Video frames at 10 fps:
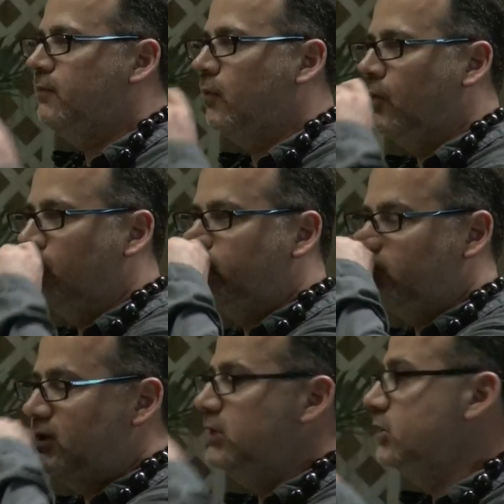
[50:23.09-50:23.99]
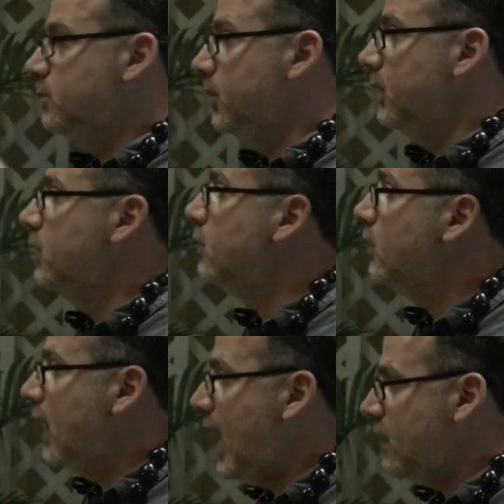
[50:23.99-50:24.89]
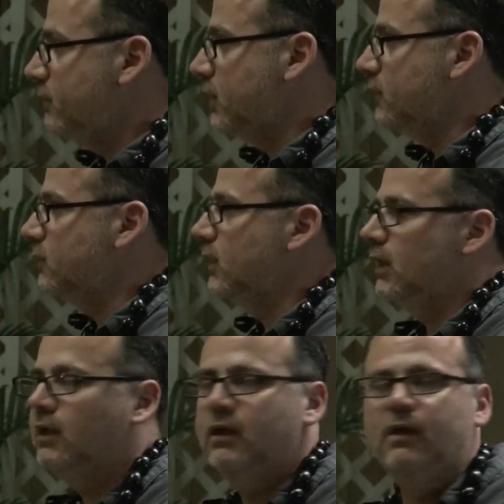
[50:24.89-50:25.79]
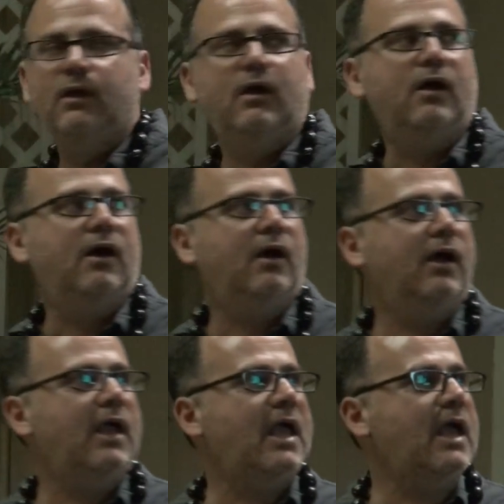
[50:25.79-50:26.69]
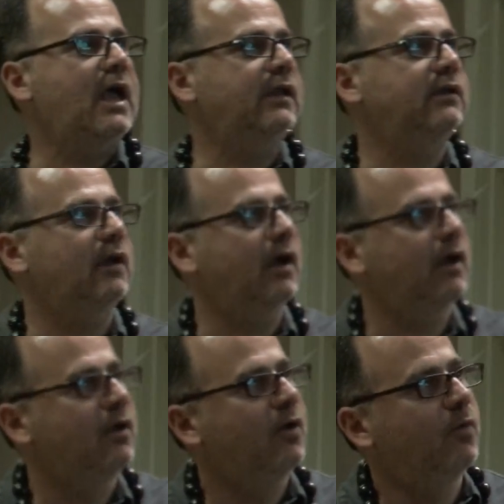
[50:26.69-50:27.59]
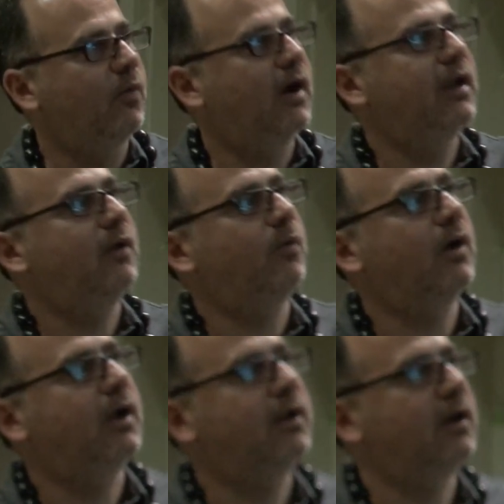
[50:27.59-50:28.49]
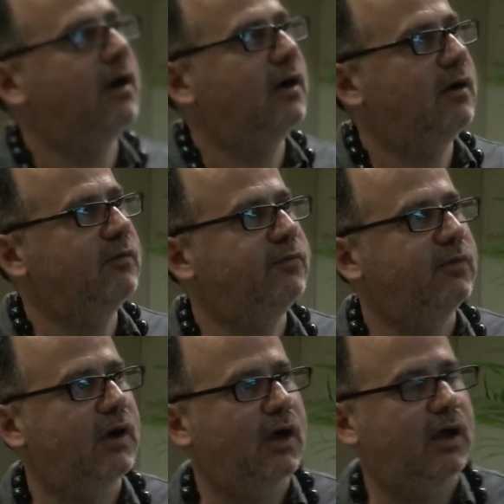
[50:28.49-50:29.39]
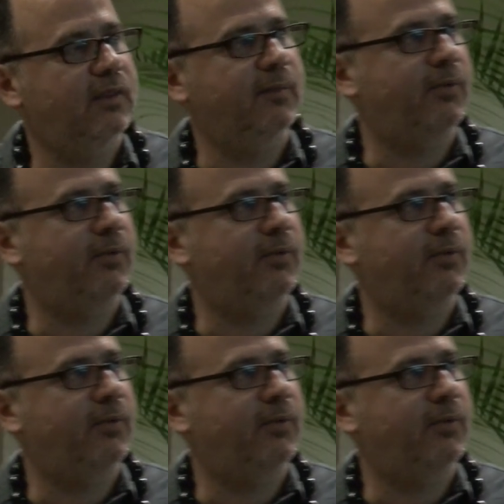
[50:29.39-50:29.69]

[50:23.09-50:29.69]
for strategic political advocacy. Uh, and uh, one, one of uh, the